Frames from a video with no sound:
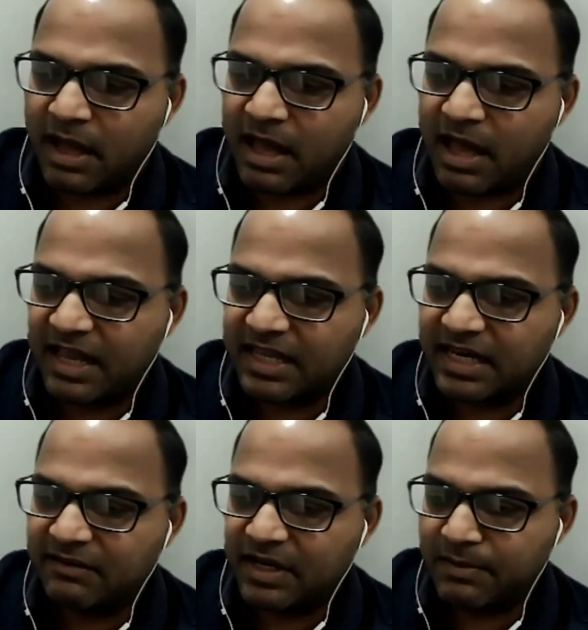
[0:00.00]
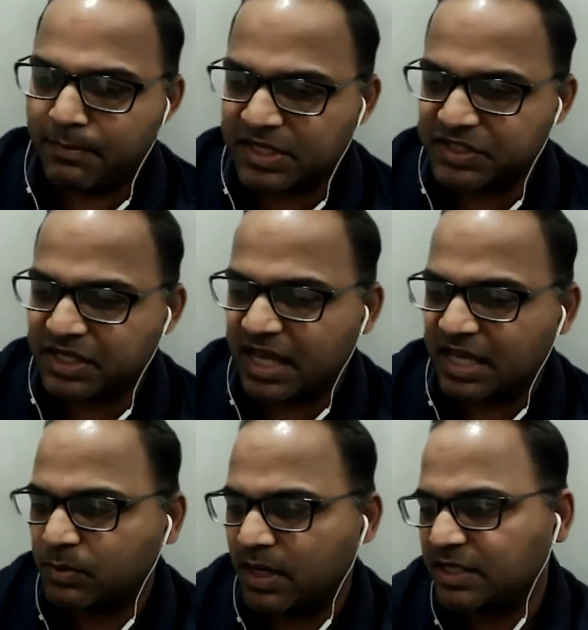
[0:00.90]
uh, high level imaging
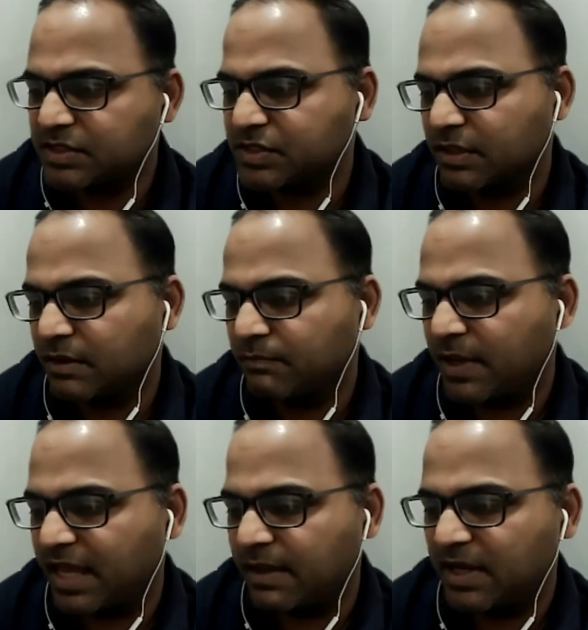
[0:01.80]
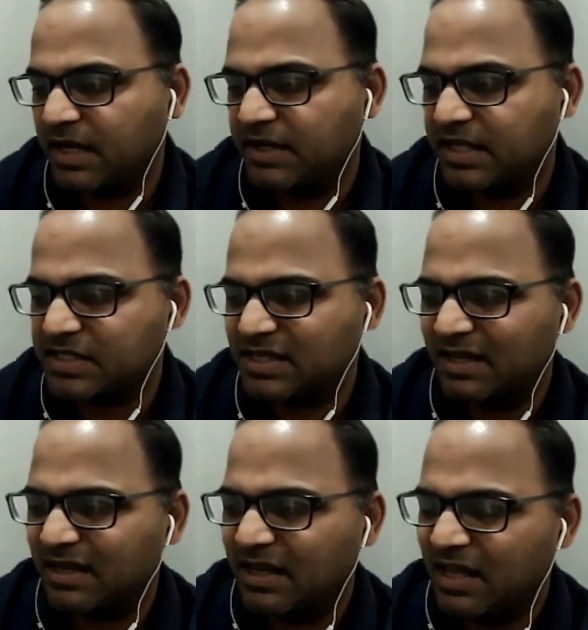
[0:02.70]
as well as uh, biochemical
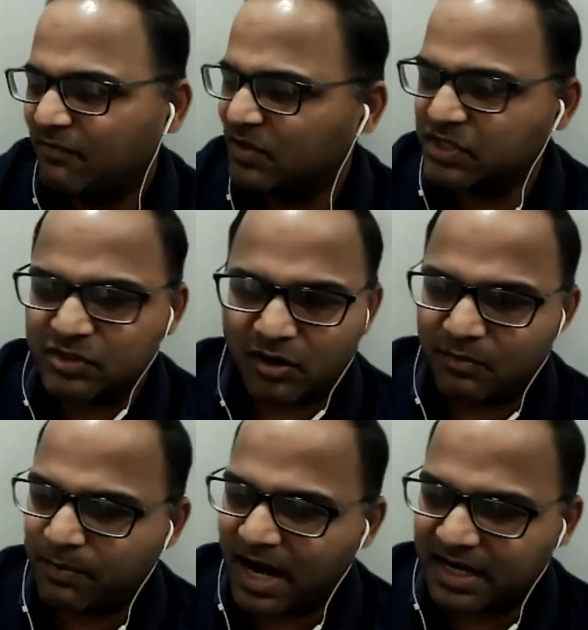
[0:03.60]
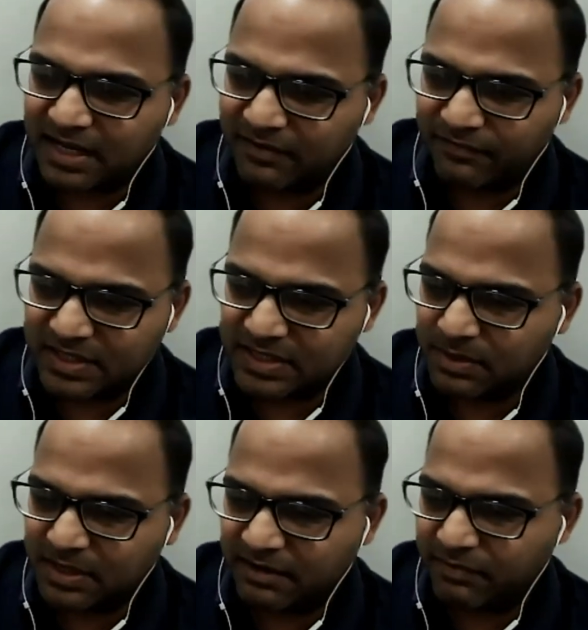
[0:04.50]
testing, which is not practically
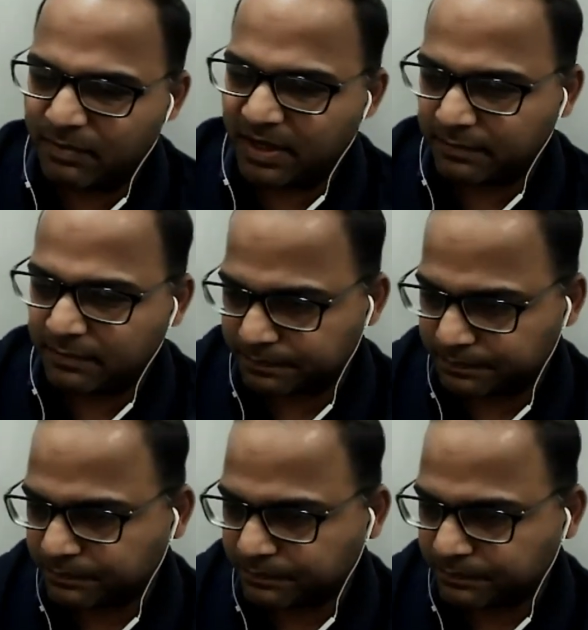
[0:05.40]
feasible in everybody.